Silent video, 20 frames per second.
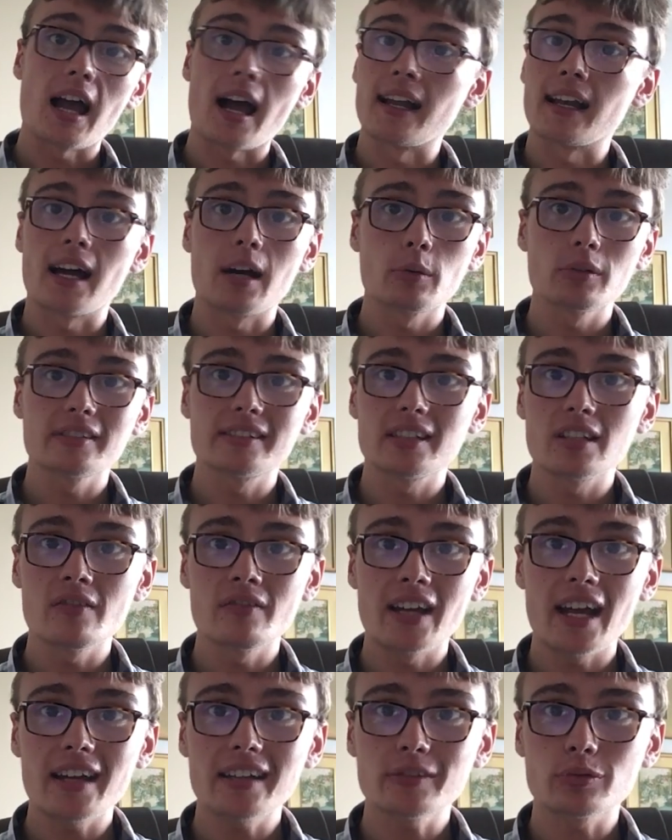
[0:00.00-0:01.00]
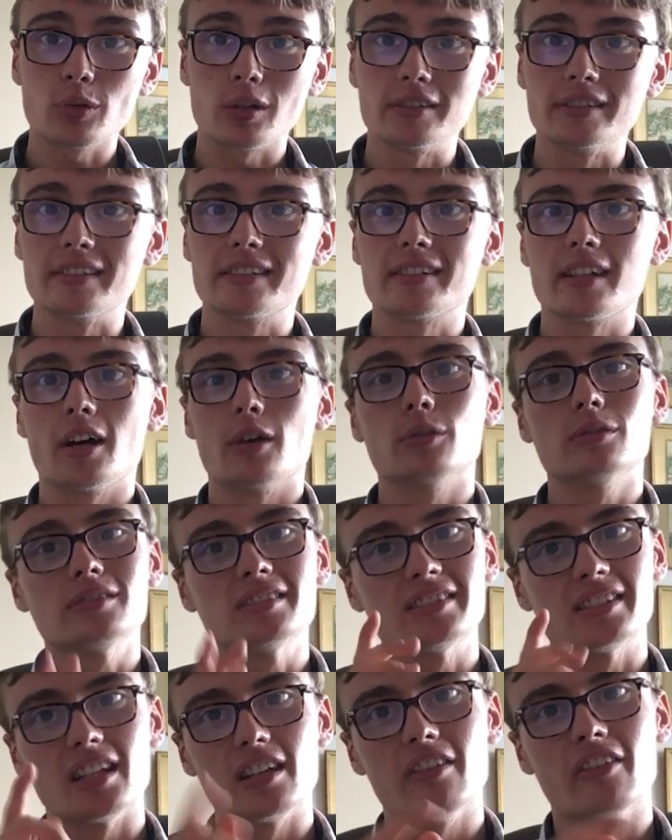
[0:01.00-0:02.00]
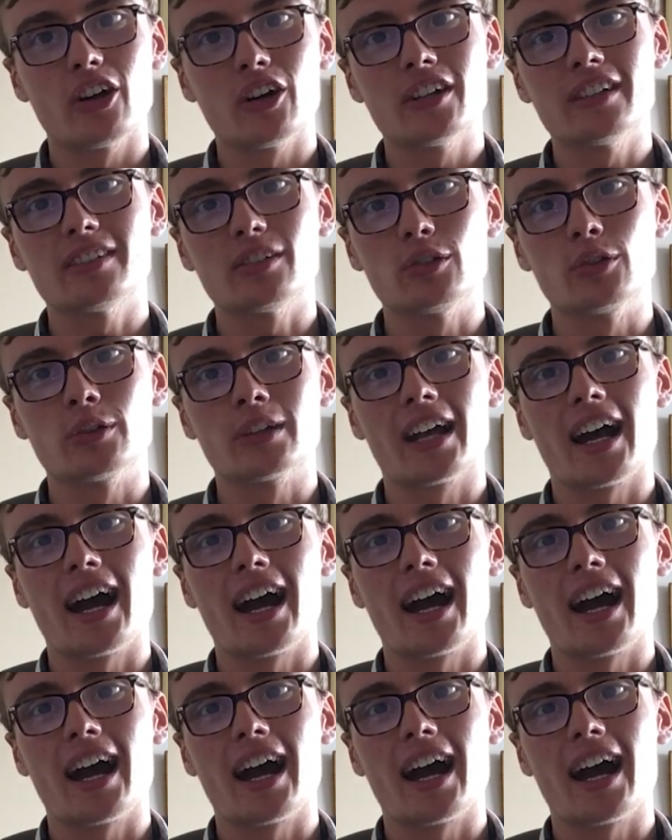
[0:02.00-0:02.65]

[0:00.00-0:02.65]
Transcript: and I will see you in the next one. So see you very soon,